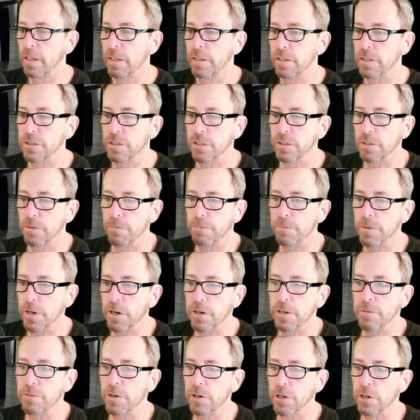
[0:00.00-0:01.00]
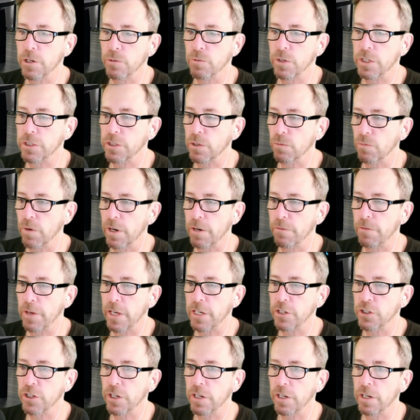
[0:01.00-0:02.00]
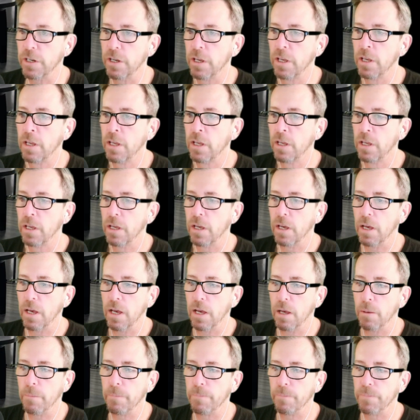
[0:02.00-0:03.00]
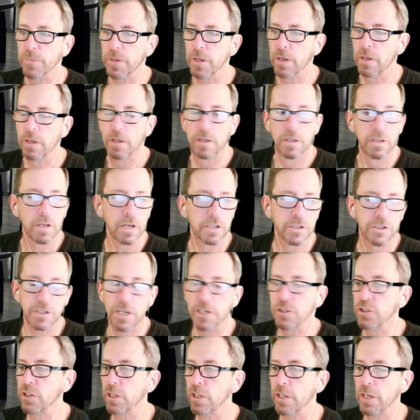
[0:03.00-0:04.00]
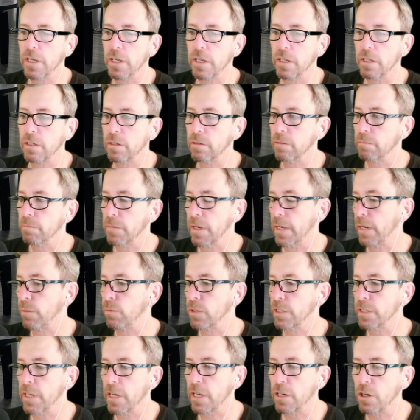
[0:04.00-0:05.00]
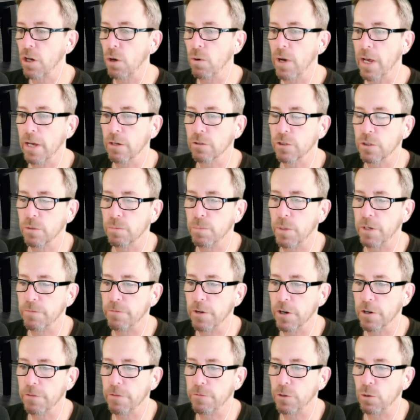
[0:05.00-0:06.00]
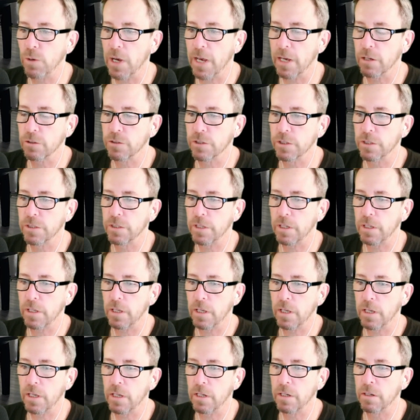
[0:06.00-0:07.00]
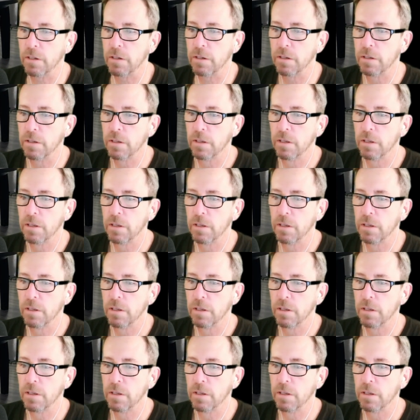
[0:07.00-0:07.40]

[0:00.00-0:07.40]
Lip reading: this is a very, very recent renovation. Essentially, I don't want to say no houses, but very few houses in